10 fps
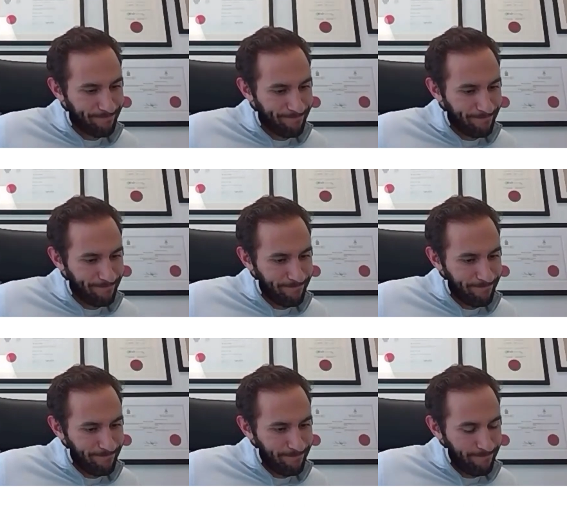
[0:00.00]

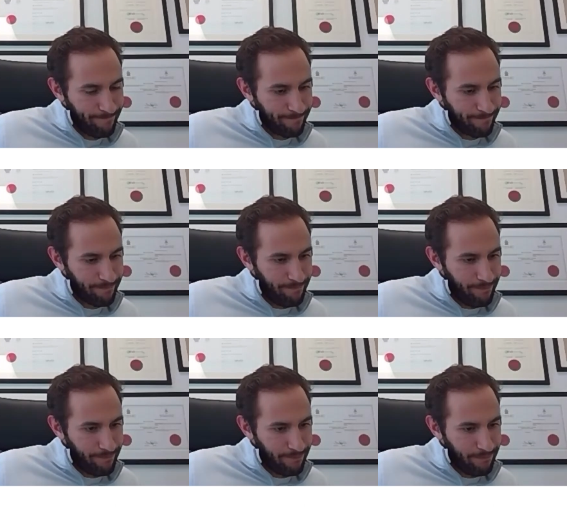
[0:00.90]

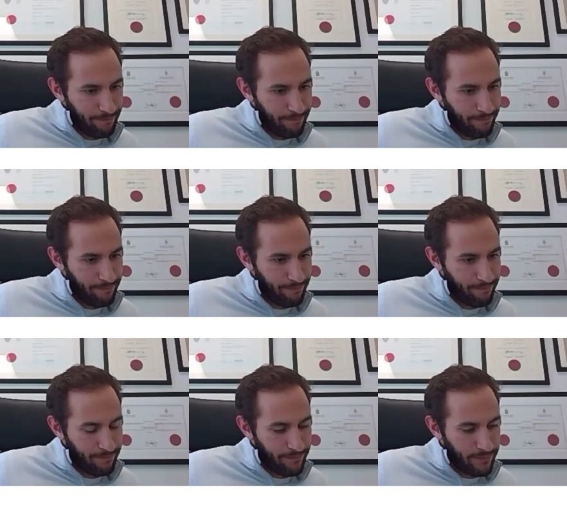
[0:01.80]

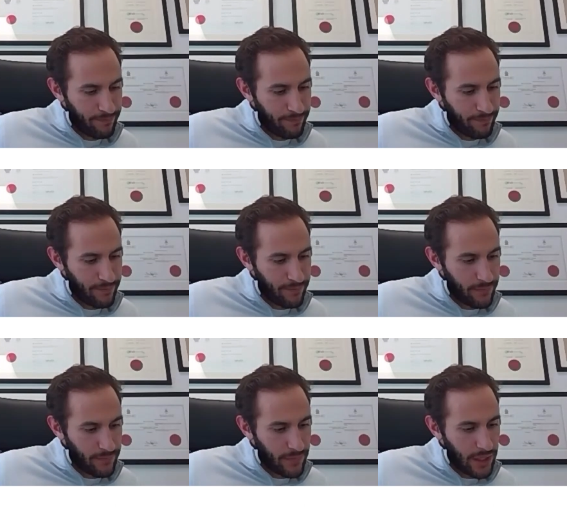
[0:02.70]

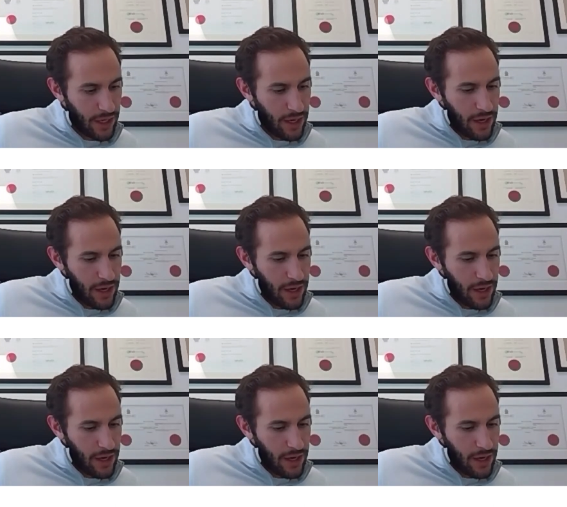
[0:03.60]
(no one is talking)